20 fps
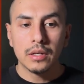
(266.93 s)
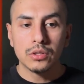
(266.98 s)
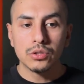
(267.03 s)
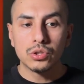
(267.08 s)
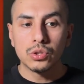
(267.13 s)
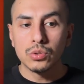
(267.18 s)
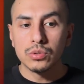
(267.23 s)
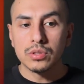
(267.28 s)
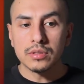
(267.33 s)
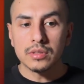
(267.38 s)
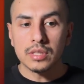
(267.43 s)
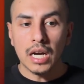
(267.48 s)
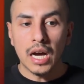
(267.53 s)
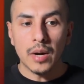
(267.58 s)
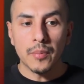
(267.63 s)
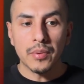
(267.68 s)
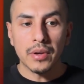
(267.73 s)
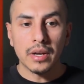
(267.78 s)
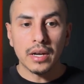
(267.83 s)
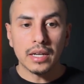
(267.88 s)
choose the
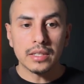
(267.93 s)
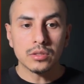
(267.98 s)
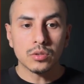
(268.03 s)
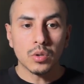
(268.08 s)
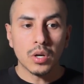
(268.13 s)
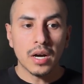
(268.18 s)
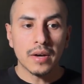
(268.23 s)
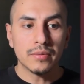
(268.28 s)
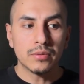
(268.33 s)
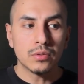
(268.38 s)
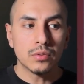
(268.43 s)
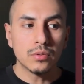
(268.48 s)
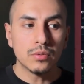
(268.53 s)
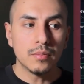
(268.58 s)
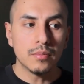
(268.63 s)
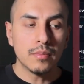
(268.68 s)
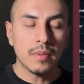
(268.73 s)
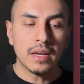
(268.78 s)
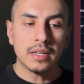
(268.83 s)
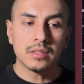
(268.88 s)
topic. I still have to
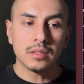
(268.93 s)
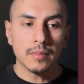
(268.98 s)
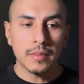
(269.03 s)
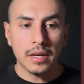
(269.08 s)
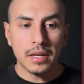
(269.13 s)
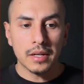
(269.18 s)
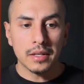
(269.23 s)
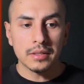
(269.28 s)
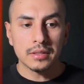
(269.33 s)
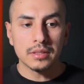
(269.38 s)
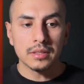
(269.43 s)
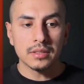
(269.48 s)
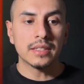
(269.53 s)
make some edits.